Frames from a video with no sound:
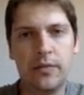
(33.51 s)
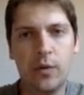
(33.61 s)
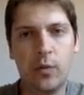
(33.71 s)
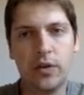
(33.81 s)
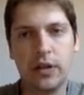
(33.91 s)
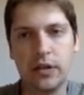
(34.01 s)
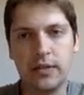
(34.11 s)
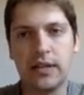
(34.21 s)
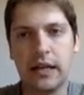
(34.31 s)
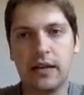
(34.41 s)
the ones that
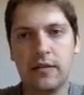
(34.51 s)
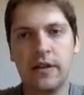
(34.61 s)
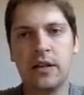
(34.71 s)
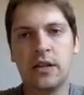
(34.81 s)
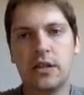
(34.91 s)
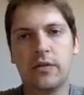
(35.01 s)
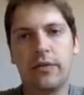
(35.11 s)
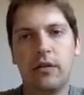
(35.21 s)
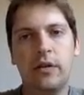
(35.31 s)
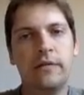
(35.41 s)
take advantage of
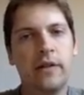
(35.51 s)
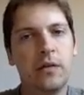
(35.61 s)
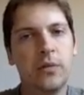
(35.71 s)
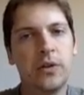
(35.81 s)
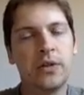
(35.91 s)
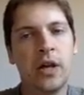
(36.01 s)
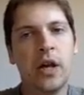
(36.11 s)
their environment,